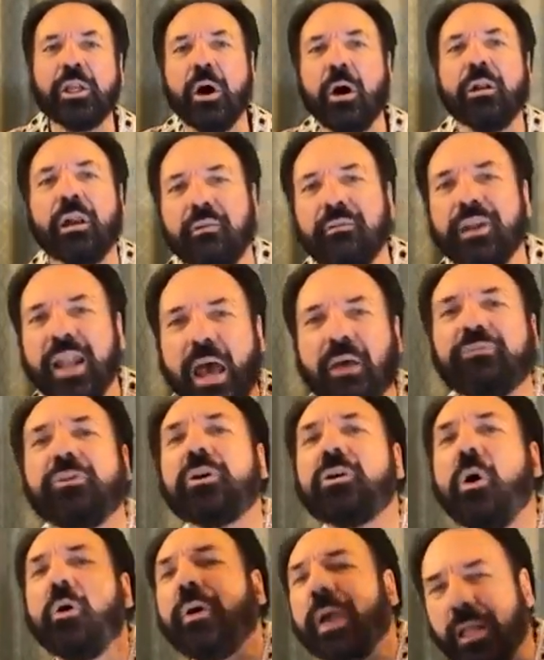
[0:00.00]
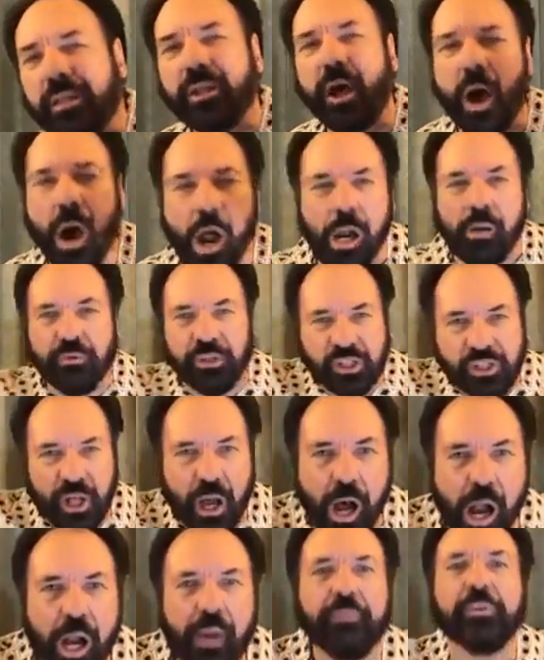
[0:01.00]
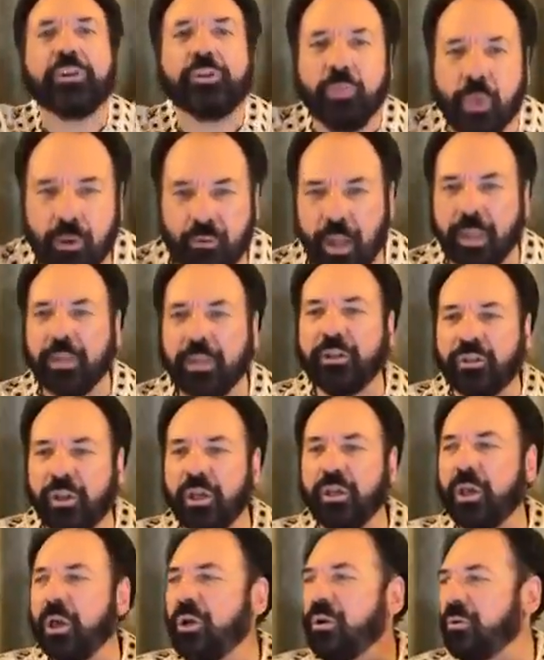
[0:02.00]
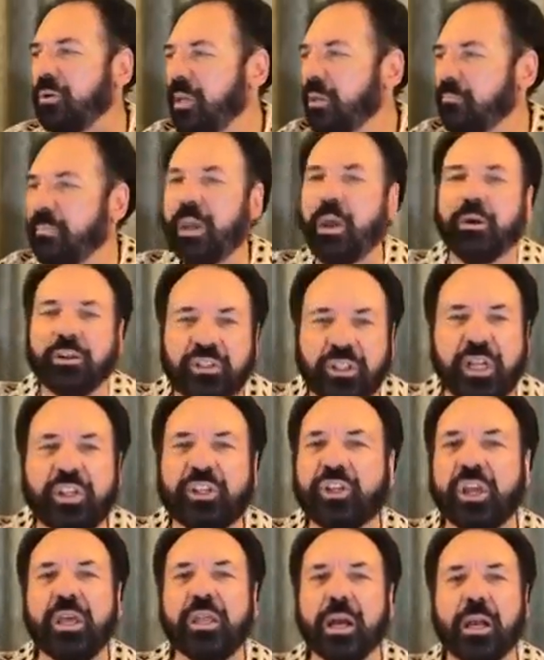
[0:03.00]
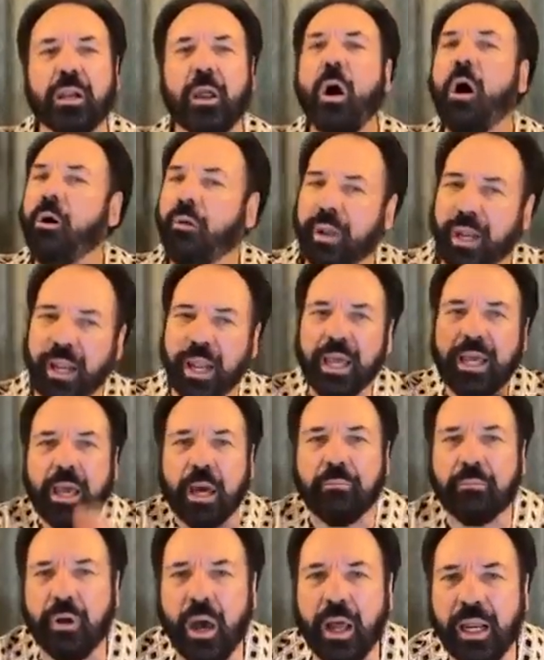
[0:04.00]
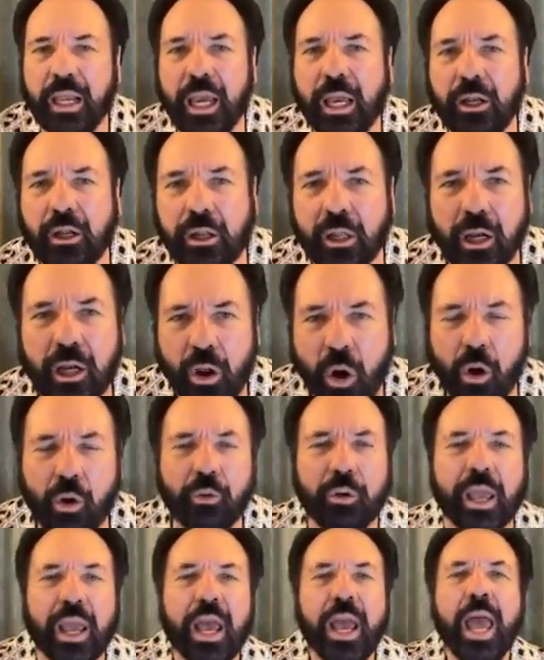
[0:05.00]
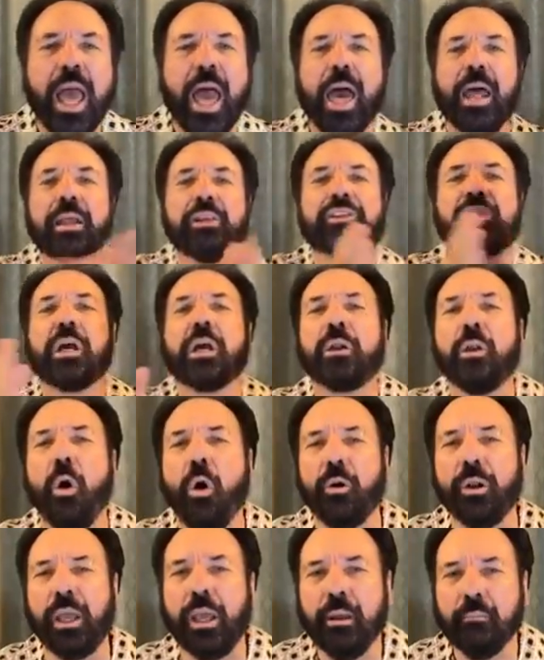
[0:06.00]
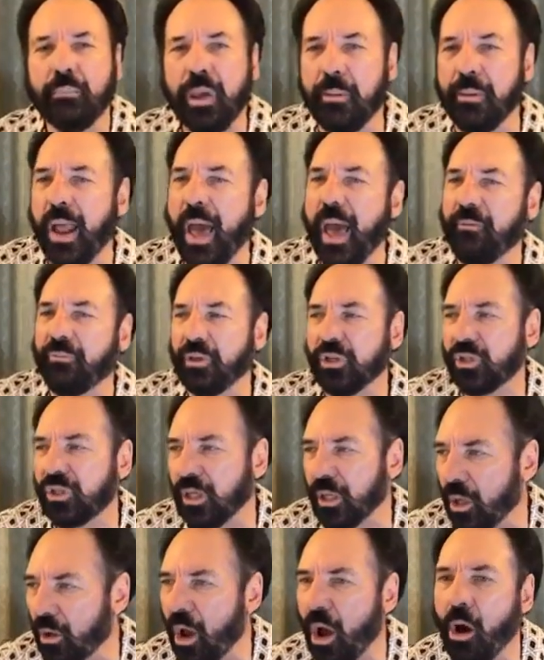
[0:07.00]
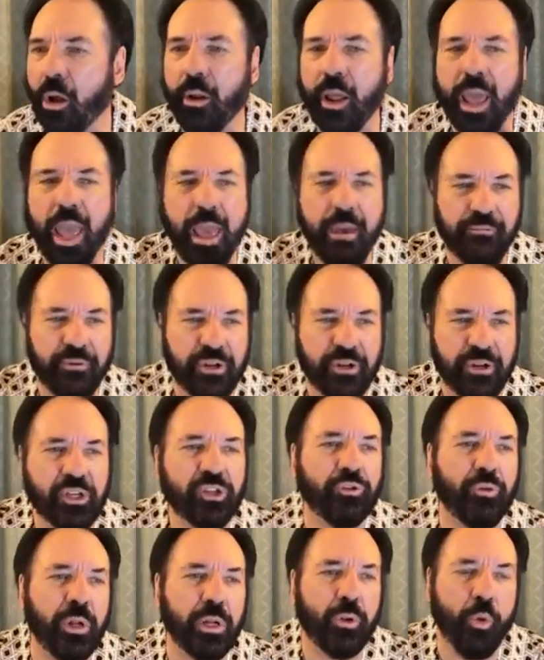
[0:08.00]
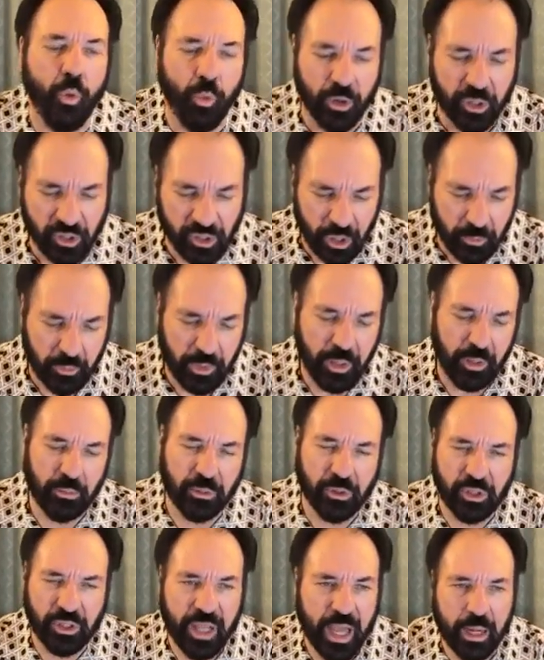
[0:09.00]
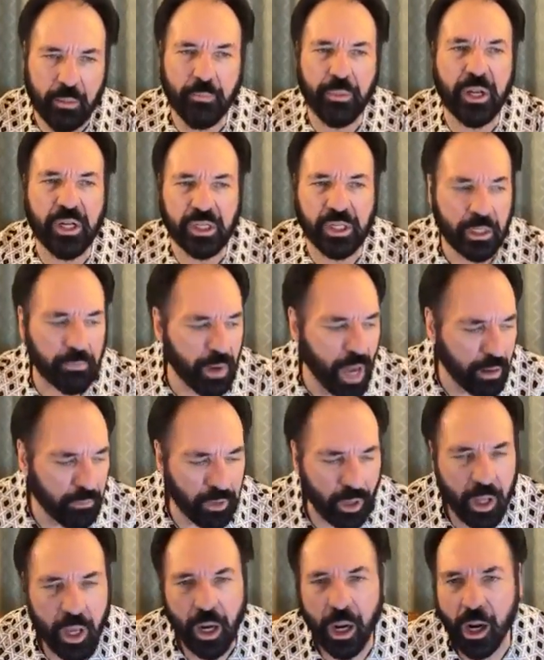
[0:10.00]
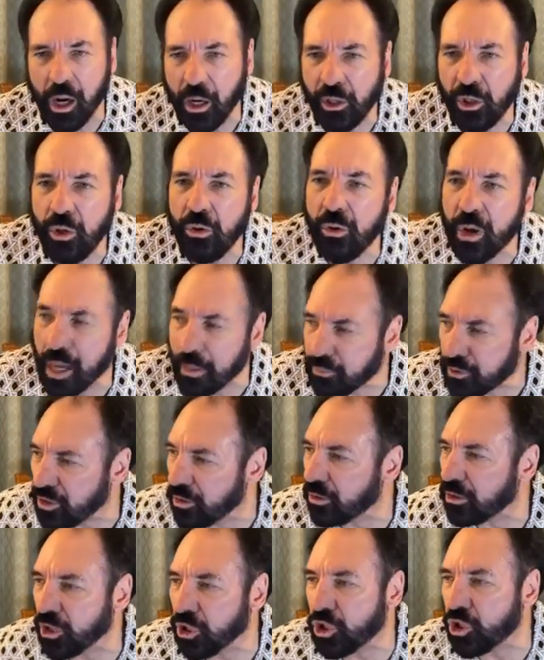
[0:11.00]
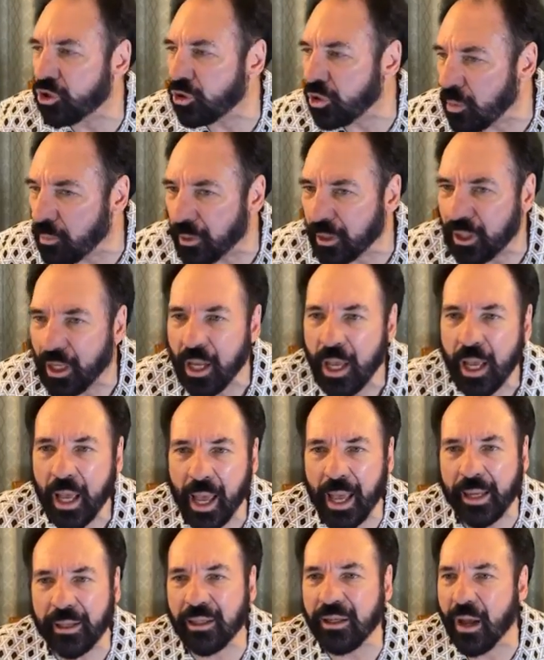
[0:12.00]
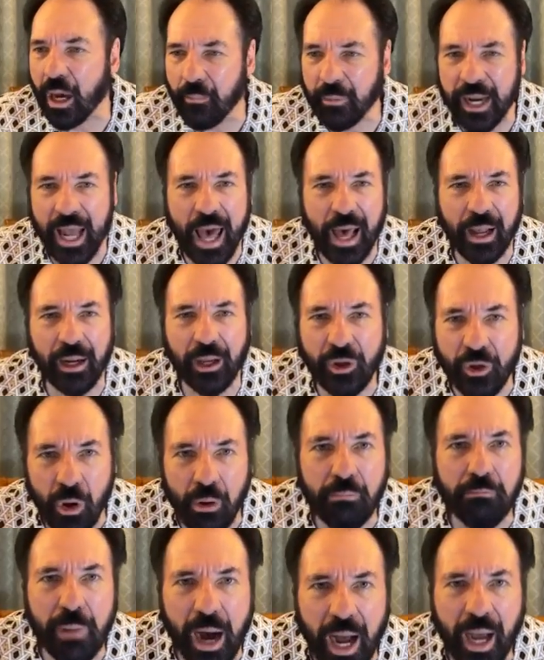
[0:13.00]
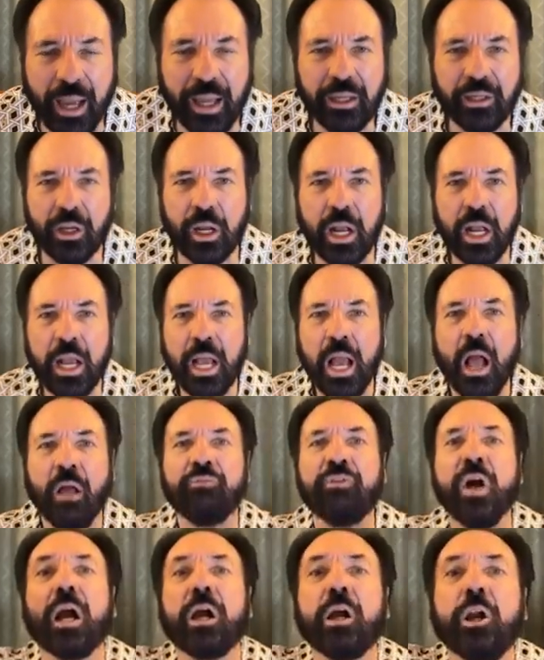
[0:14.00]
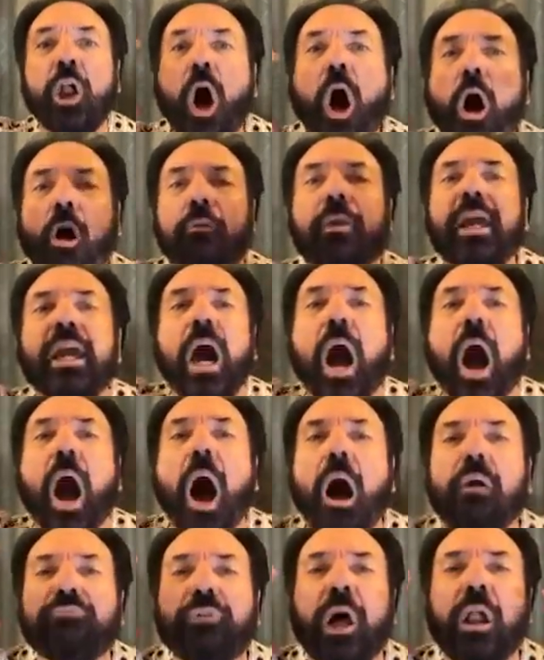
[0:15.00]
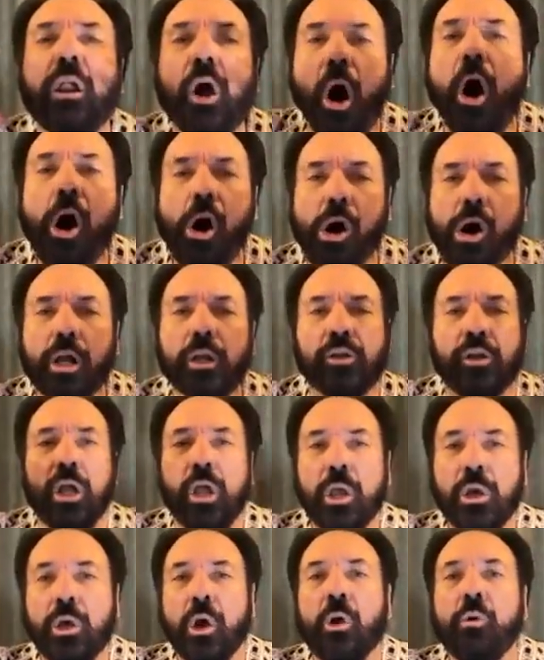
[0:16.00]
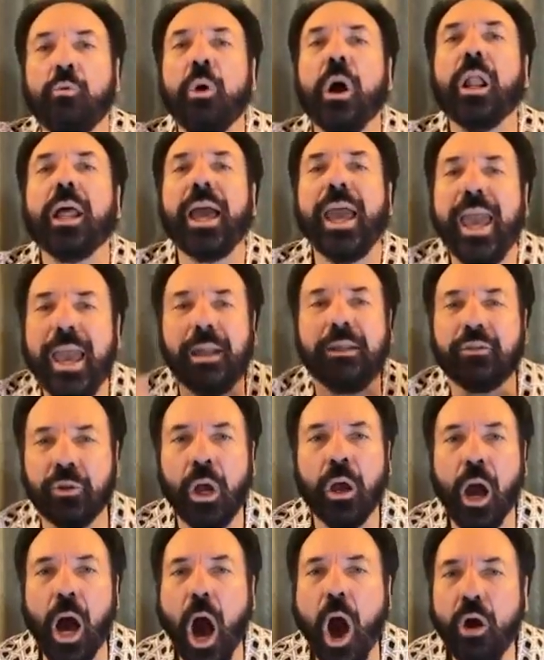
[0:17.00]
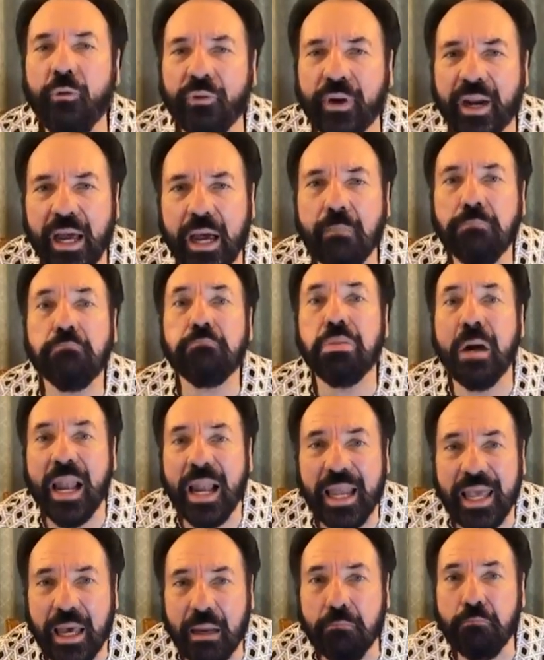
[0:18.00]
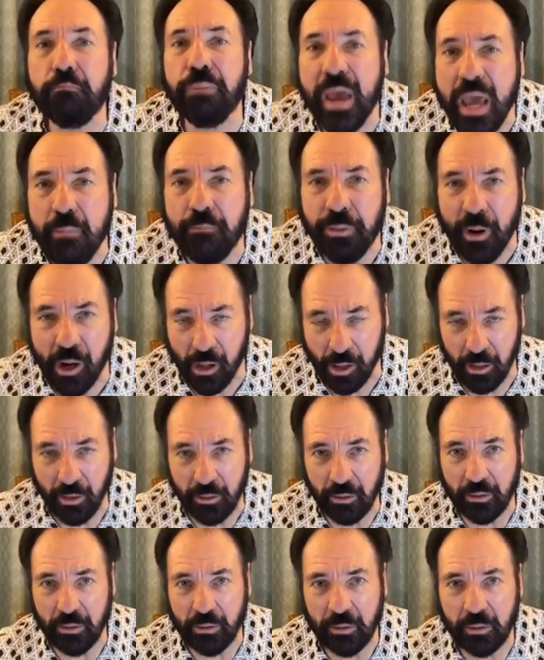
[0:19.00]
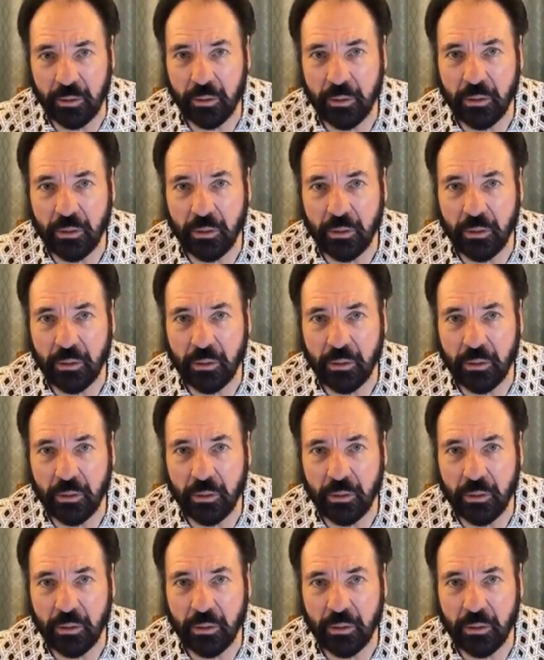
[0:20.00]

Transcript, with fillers: You don't even have to go get the harvest. The harvest will run to you because they see the glory and they come running into the glory. And it's the glory. People have this thing on every street corner. Somebody will stand preaching the Bible. Are you absolutely stupid and dumb and out of your mind? The glory of the Lord will hit over a billion people